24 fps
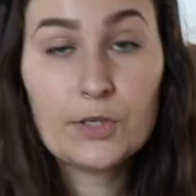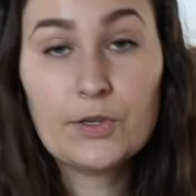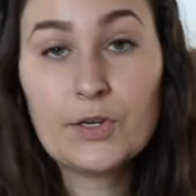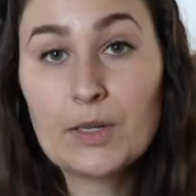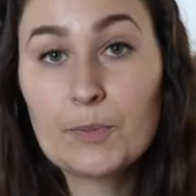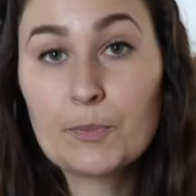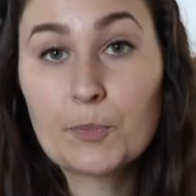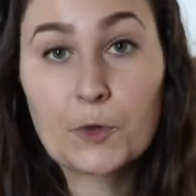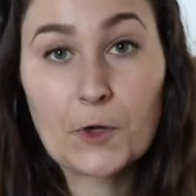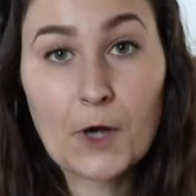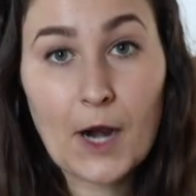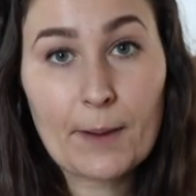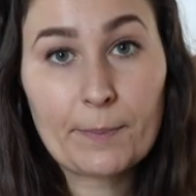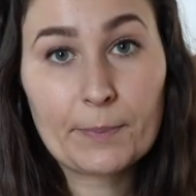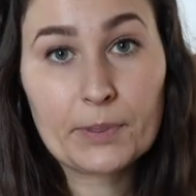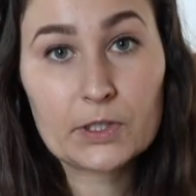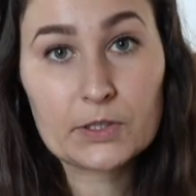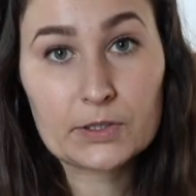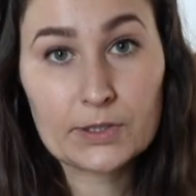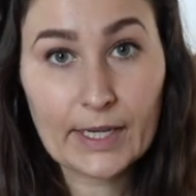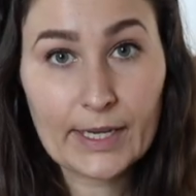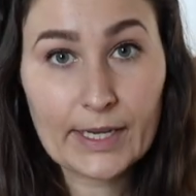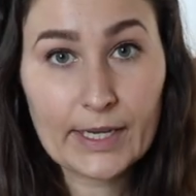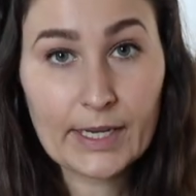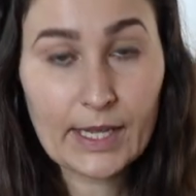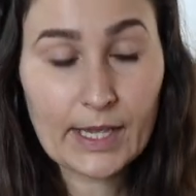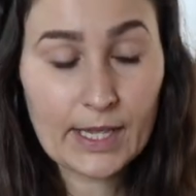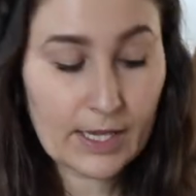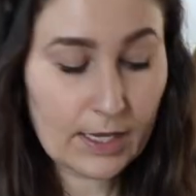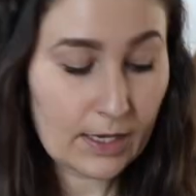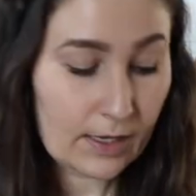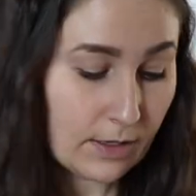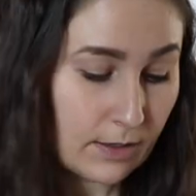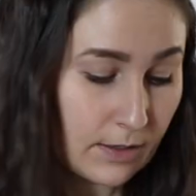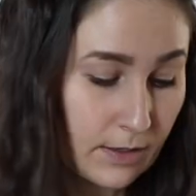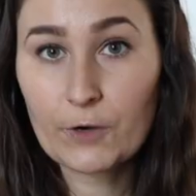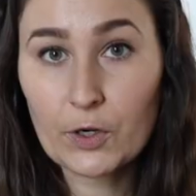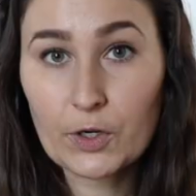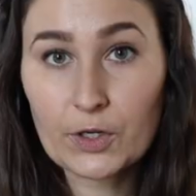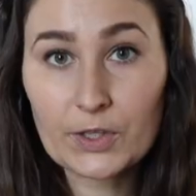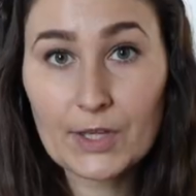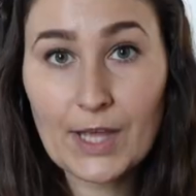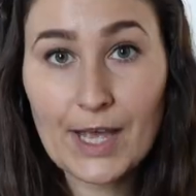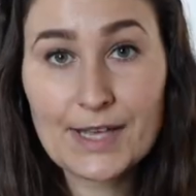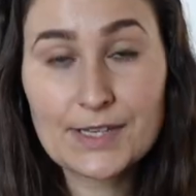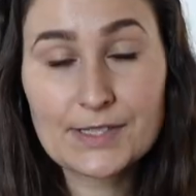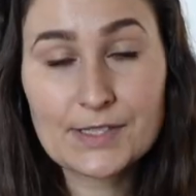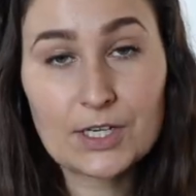You need proper lighting,
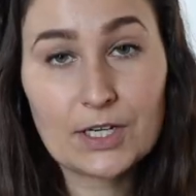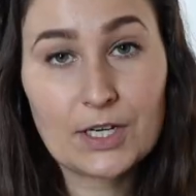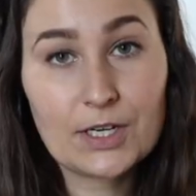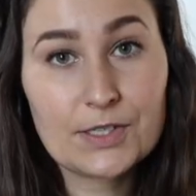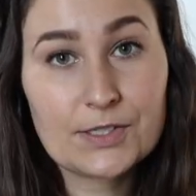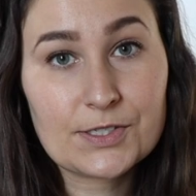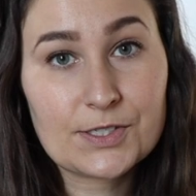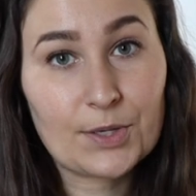fertilizer.